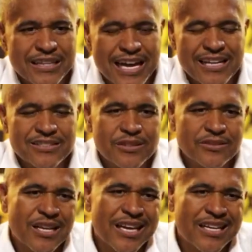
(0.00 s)
thousand. I
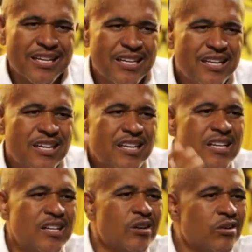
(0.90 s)
was like,
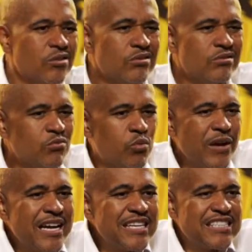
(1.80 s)

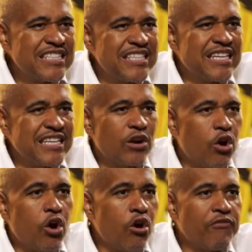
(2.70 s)
where did she get
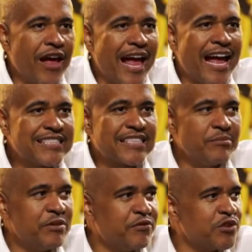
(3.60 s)
off asking
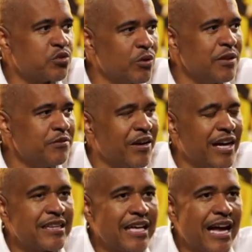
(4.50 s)
me for
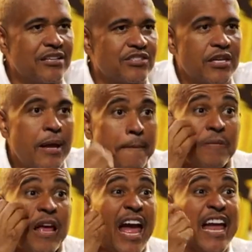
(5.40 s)
twenty-five thousand?
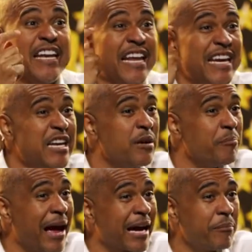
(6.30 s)
And then in the
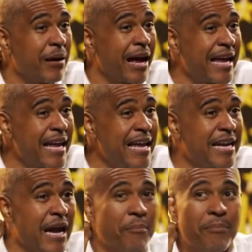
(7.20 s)
back of my
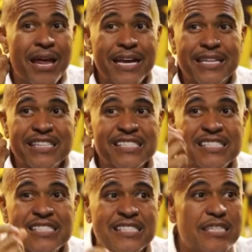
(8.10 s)
head, I'm like, this
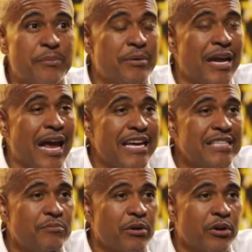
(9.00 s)
is the tip of the
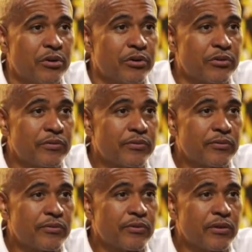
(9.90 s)
iceberg.
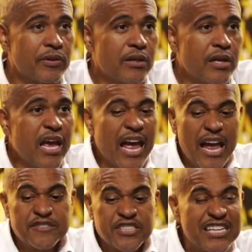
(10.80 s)
Mm,
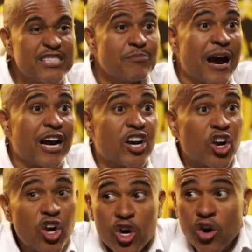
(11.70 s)
if she's my
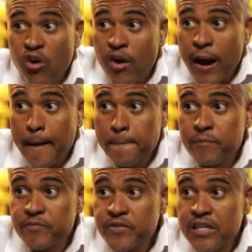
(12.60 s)
girl,
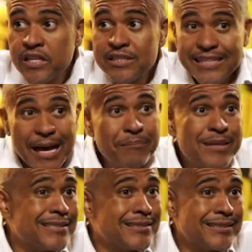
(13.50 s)
mm. that
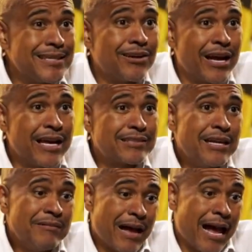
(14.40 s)
she gonna ask,
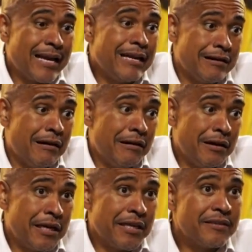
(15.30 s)
I need a
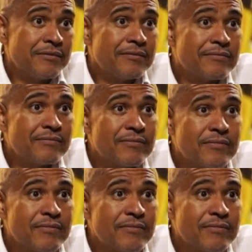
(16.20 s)
hundred. Mm,